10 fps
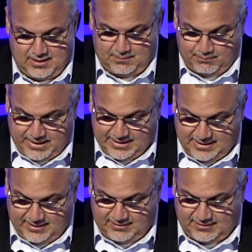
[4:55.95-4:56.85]

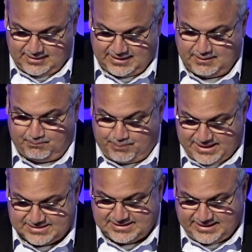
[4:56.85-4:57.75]
mainly that the
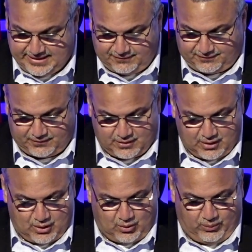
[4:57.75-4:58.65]
best gift
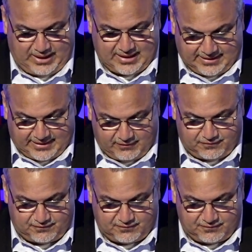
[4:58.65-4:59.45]
we can give